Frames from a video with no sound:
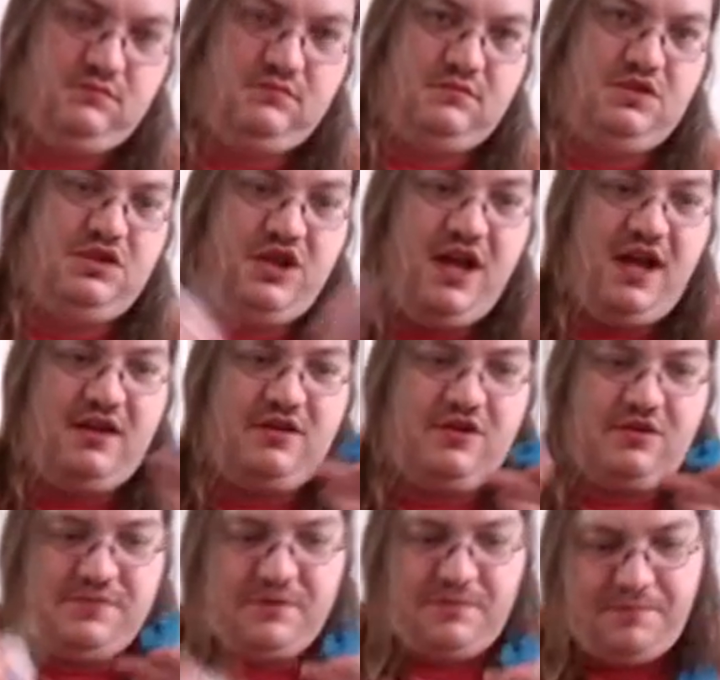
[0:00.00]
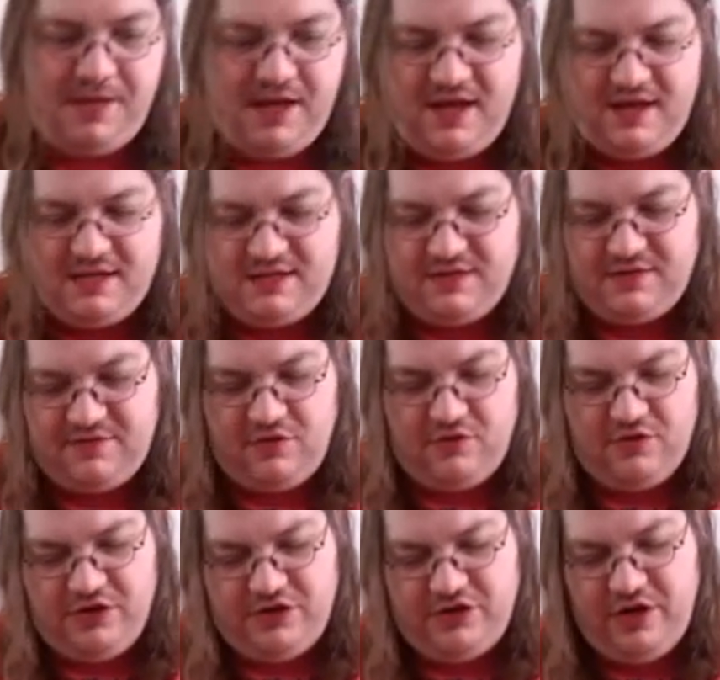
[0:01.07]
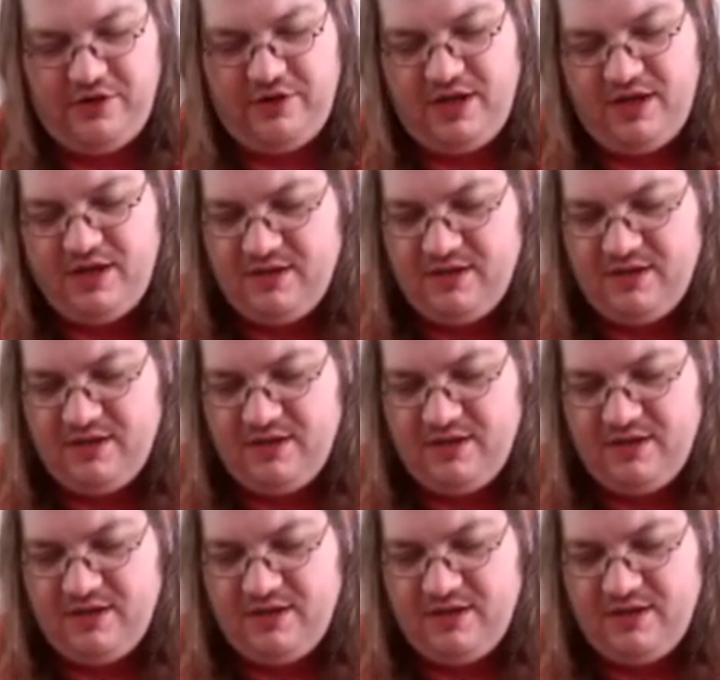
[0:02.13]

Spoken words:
Shark comes apart, as I've already shown you,